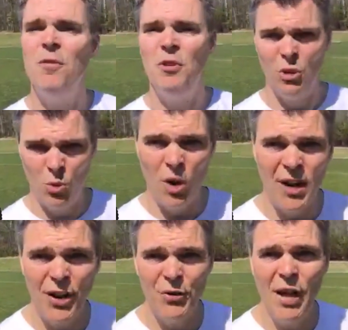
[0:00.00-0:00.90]
to feel the
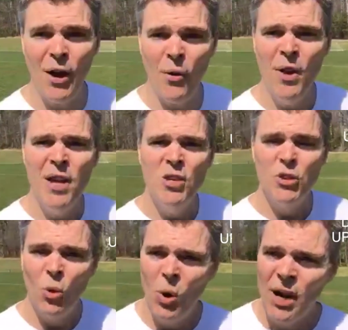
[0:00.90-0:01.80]
workouts now.
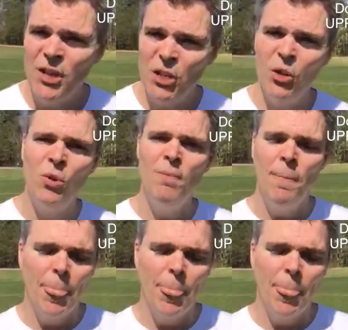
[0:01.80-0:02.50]
So what I do,